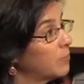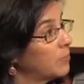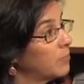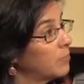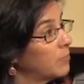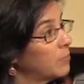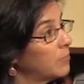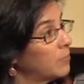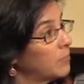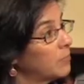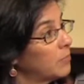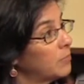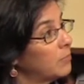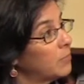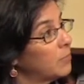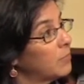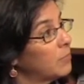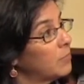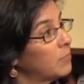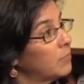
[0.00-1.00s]

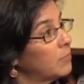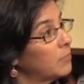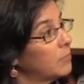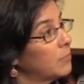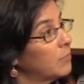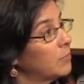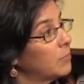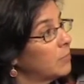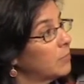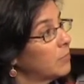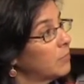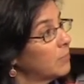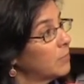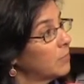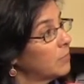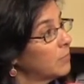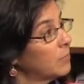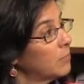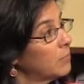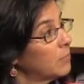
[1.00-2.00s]

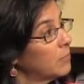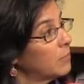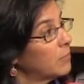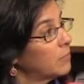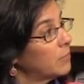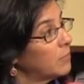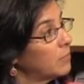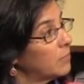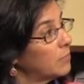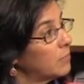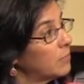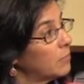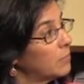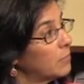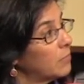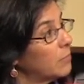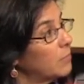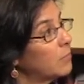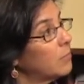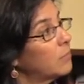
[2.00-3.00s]

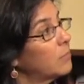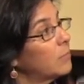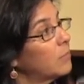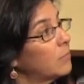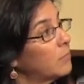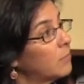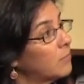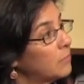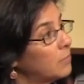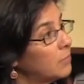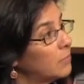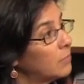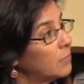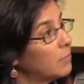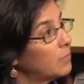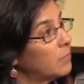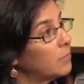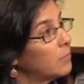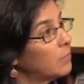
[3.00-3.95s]
(silent)